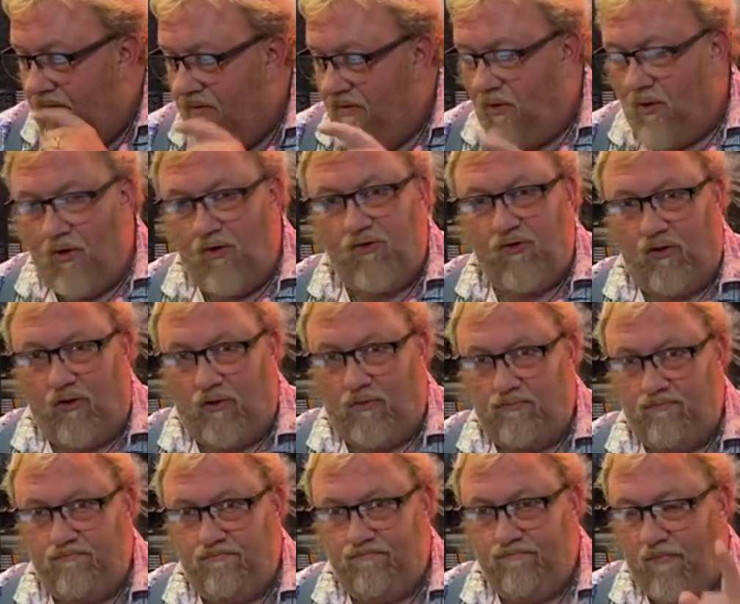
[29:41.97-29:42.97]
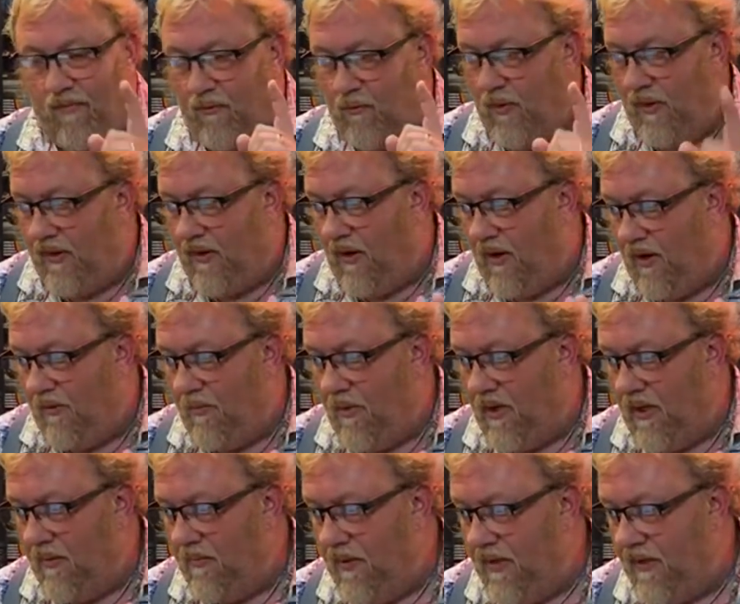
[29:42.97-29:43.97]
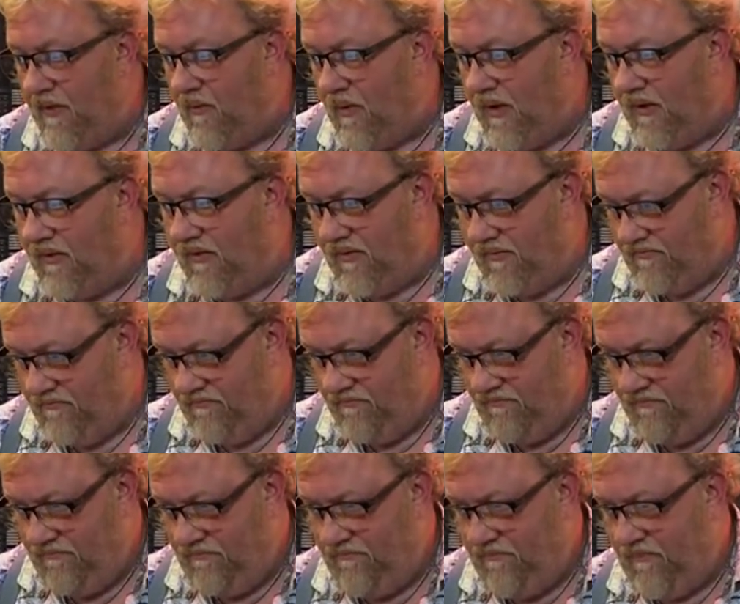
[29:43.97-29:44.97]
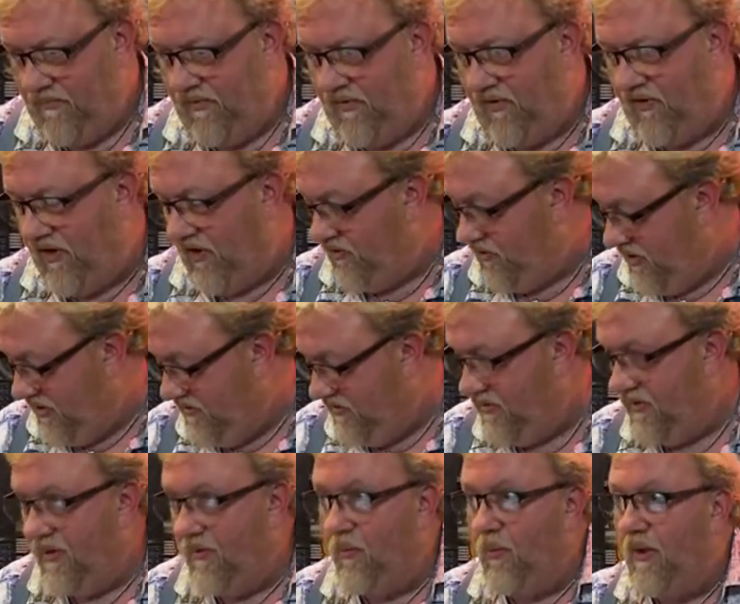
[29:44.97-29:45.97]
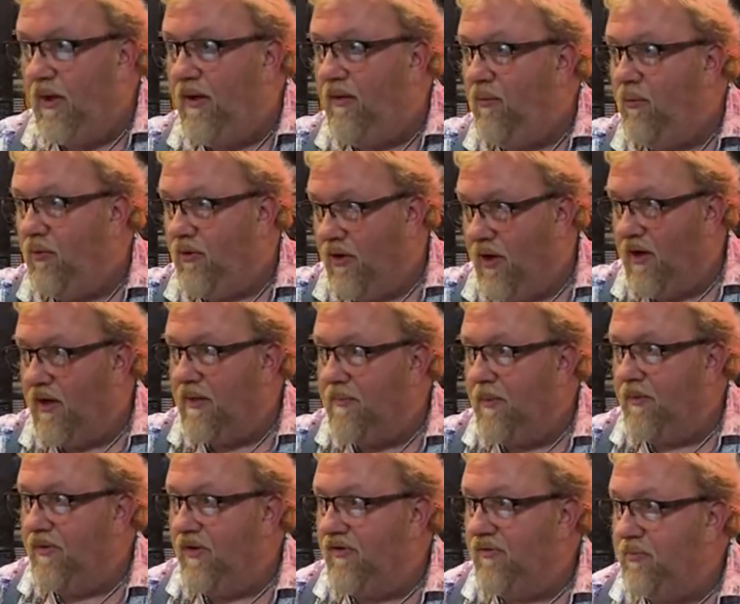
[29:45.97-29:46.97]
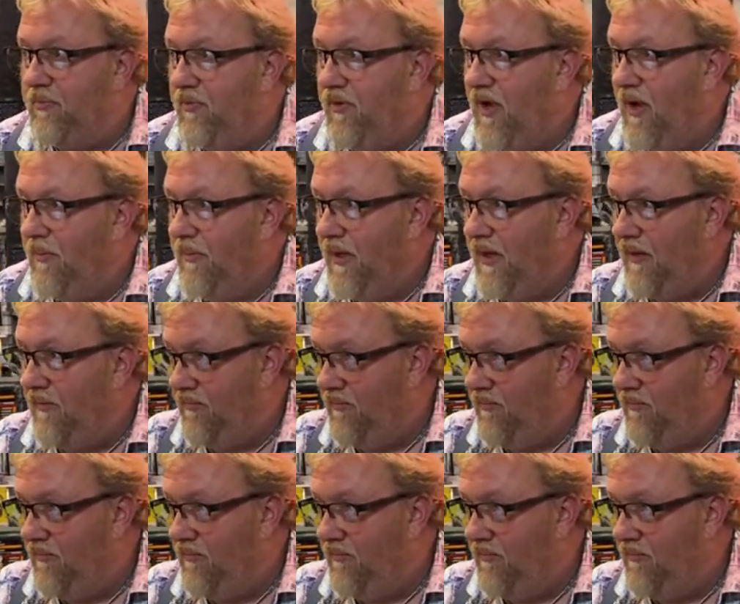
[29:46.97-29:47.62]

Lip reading: Herschel. 3-card Monty made a great suggestion, and we were talking about this company